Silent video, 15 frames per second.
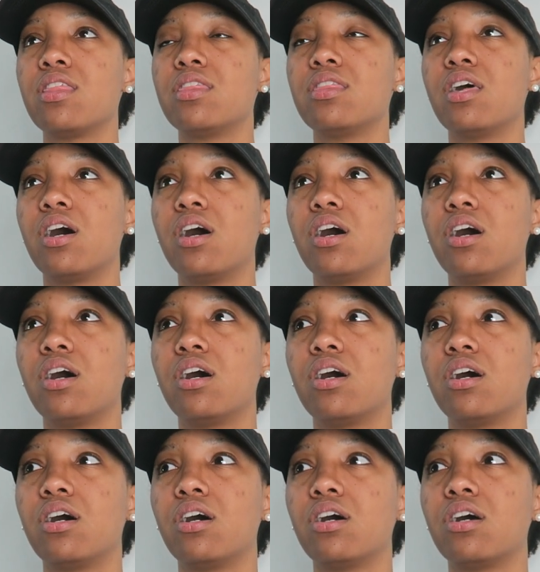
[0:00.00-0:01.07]

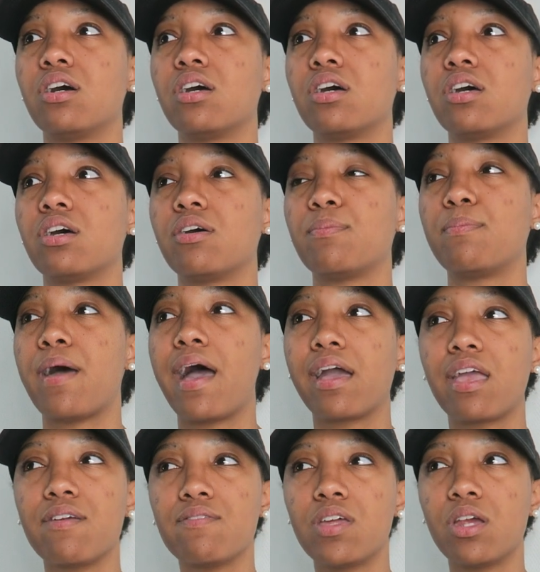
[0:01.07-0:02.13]
the
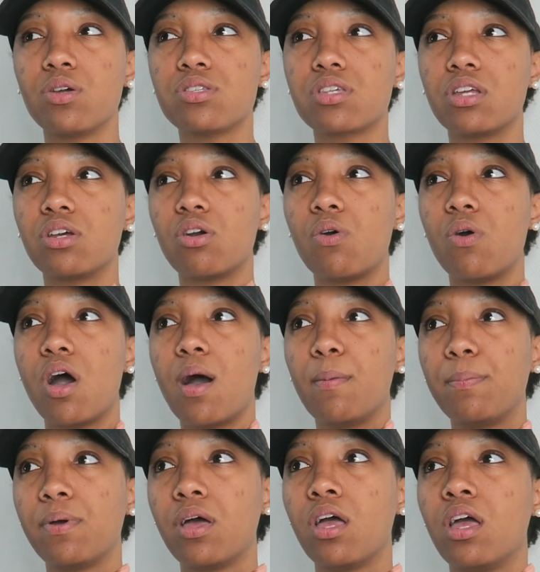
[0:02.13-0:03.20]
packing video is gonna go up.